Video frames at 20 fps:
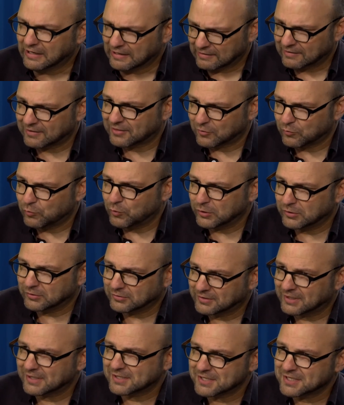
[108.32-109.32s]
that the
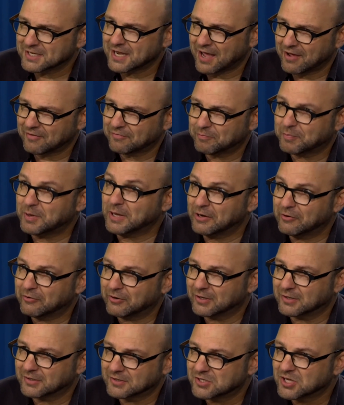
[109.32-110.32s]
world doesn't have
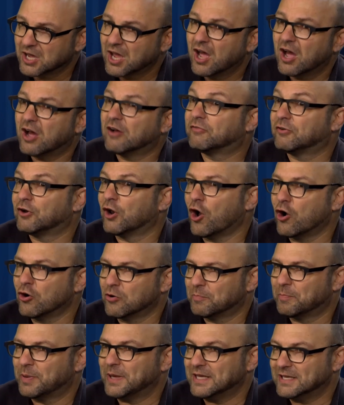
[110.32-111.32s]
periods of
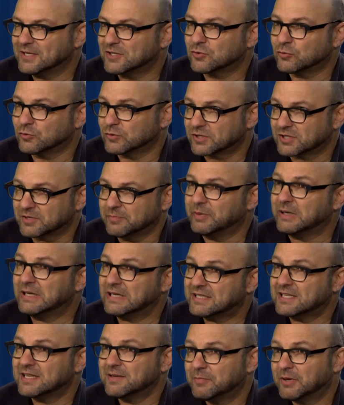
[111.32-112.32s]
long peace or
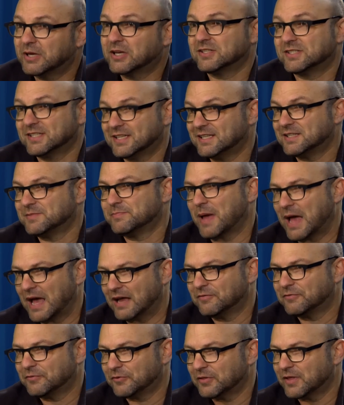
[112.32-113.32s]
stability because it is
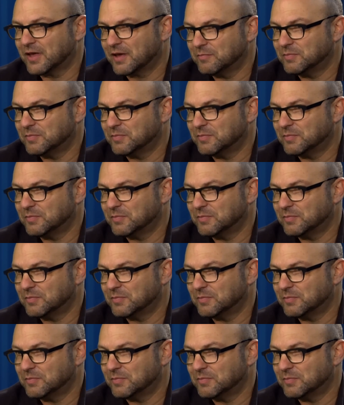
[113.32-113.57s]
bad for their